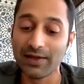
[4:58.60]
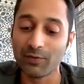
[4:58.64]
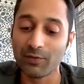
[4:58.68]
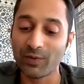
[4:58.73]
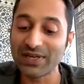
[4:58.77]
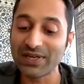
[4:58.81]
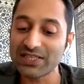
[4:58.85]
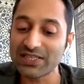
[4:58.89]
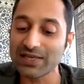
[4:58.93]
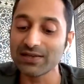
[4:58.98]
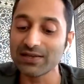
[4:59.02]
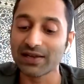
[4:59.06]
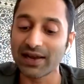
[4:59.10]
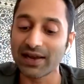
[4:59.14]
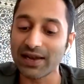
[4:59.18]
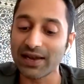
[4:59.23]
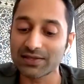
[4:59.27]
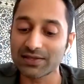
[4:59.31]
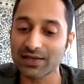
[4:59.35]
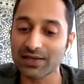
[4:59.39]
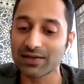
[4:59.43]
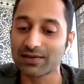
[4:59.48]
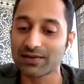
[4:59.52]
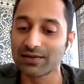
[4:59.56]
When she
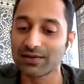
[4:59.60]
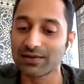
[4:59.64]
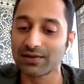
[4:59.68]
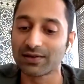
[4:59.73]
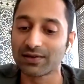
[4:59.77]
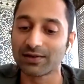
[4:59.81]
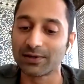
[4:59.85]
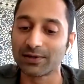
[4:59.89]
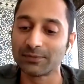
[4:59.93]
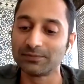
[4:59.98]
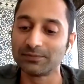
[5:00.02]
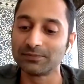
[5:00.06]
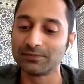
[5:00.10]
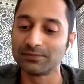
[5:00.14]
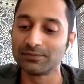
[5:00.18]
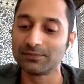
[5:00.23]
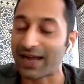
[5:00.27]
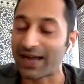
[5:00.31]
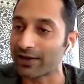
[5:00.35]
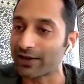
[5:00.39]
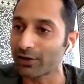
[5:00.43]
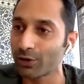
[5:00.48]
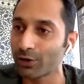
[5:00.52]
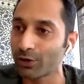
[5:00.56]
narrated
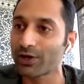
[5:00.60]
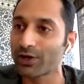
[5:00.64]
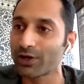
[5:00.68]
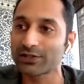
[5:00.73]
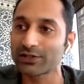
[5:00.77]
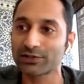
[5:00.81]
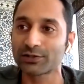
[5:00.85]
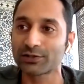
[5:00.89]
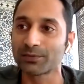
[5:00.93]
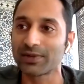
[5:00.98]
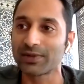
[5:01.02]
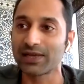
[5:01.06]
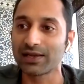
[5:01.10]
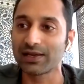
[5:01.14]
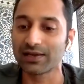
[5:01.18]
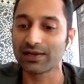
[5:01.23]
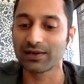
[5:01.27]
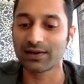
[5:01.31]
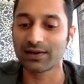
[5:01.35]
Bangalore Days to me,